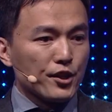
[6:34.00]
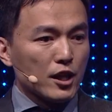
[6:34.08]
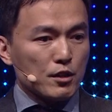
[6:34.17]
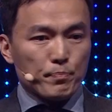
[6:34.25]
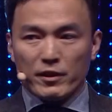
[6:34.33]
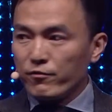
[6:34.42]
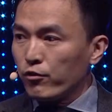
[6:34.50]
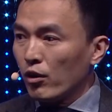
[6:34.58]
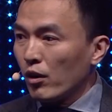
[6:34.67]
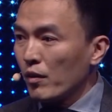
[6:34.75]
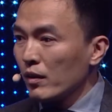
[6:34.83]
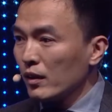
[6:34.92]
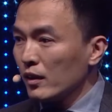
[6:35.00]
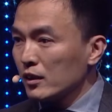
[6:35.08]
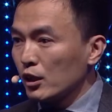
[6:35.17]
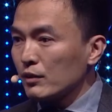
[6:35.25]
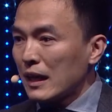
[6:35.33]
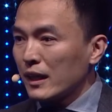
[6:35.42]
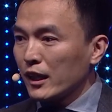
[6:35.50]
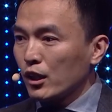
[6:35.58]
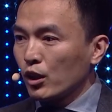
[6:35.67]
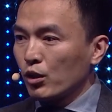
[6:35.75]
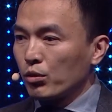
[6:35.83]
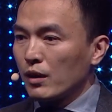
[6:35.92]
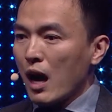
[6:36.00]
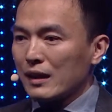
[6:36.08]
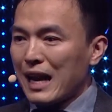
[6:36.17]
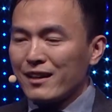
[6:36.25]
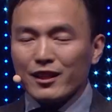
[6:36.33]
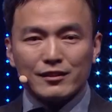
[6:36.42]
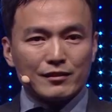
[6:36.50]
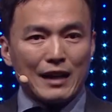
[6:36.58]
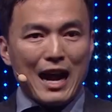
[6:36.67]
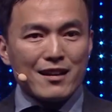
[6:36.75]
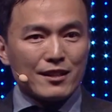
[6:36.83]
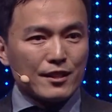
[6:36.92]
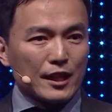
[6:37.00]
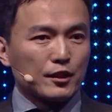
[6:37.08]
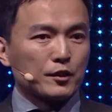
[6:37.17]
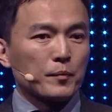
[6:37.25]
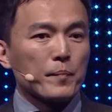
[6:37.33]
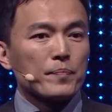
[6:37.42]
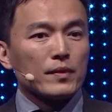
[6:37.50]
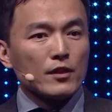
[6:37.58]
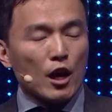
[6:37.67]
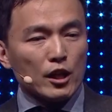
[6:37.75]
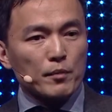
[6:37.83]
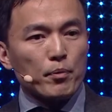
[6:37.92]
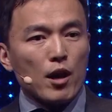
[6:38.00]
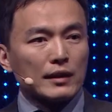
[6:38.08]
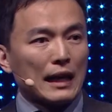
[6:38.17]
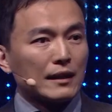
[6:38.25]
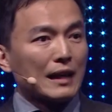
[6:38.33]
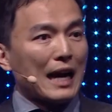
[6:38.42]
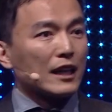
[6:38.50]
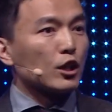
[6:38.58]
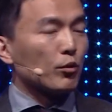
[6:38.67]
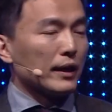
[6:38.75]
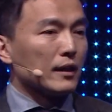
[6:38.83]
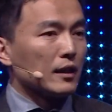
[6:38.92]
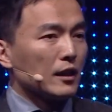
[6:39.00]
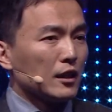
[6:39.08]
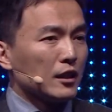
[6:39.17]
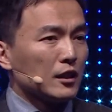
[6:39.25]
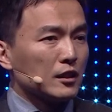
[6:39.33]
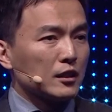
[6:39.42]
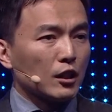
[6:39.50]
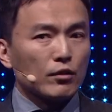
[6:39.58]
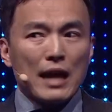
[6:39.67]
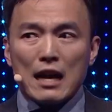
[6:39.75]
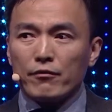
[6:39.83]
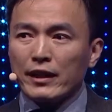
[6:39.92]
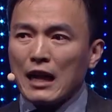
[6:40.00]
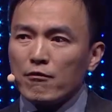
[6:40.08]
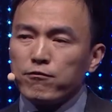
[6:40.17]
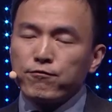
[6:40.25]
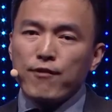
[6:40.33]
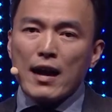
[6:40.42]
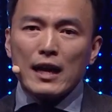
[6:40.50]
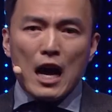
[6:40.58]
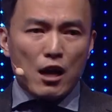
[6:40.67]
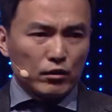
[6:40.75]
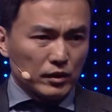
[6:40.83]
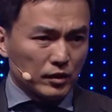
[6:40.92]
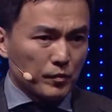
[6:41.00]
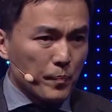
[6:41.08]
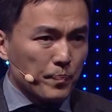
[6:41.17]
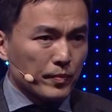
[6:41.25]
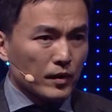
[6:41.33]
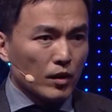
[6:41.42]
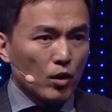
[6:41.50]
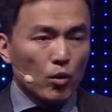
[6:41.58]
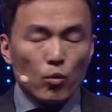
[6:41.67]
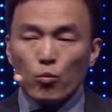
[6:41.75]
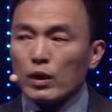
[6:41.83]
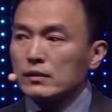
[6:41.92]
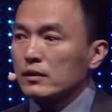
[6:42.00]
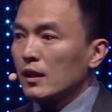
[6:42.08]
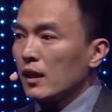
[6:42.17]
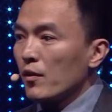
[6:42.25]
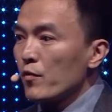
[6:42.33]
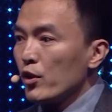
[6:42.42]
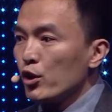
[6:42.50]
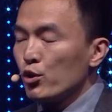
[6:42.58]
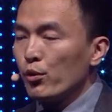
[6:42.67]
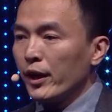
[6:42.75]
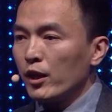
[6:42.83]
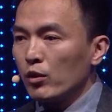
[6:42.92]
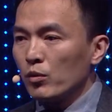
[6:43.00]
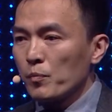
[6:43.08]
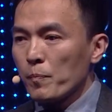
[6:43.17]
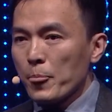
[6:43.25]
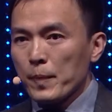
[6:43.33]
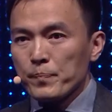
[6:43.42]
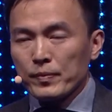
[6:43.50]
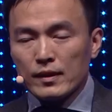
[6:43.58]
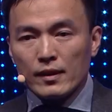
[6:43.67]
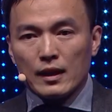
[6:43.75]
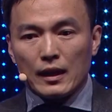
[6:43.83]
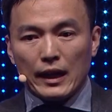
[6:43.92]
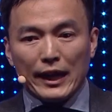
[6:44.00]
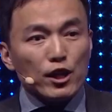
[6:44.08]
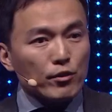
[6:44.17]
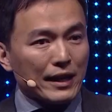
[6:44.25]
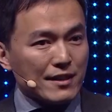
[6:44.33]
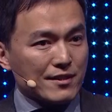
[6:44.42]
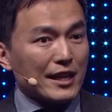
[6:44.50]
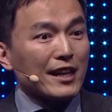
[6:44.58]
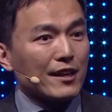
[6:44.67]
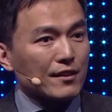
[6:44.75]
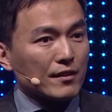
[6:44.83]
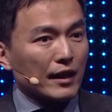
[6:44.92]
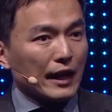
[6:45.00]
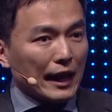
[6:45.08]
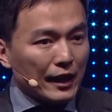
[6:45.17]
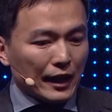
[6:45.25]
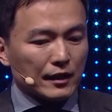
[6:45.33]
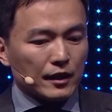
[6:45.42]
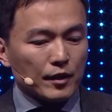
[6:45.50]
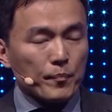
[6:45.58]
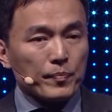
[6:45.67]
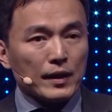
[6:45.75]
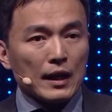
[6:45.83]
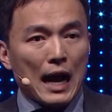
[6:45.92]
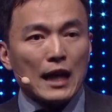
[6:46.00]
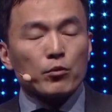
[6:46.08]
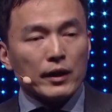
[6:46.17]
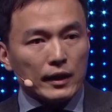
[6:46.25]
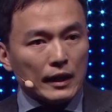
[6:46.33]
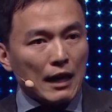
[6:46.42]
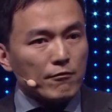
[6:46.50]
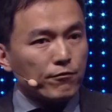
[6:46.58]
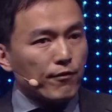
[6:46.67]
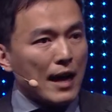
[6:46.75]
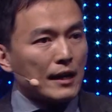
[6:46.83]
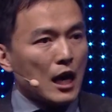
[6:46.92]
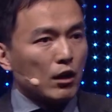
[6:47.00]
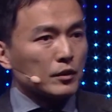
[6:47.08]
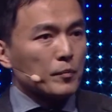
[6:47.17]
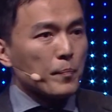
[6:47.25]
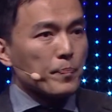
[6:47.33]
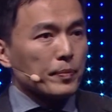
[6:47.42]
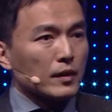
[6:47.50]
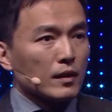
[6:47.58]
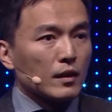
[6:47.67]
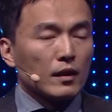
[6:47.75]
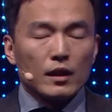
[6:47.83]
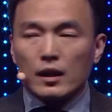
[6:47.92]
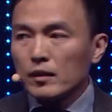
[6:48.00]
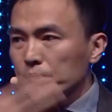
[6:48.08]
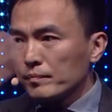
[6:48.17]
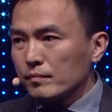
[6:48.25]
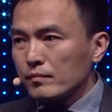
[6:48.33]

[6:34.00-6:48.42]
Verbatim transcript: years before, so that he could not understand this knowledge point at ninth grade, so that we can find out what the real the illness is in it, and we can find out the